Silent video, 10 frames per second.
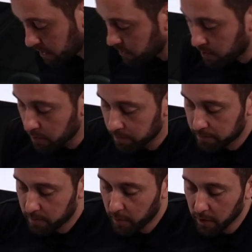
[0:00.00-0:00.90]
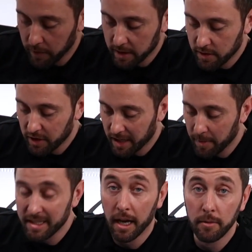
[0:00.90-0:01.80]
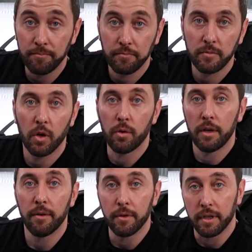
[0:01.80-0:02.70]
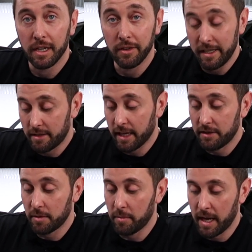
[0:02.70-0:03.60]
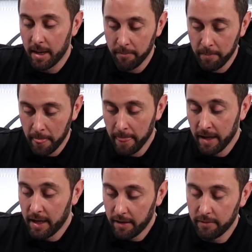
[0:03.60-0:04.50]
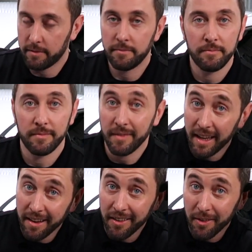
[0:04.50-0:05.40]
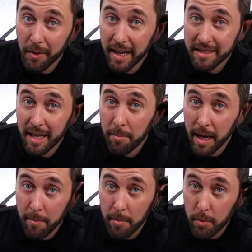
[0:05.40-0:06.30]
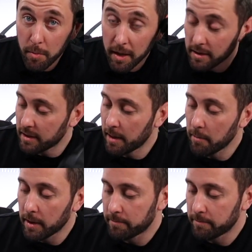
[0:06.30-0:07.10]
too. Perfect. Checking my towel. Go to a different clean section. Bam. I don't know why I say bam and boom all the time, but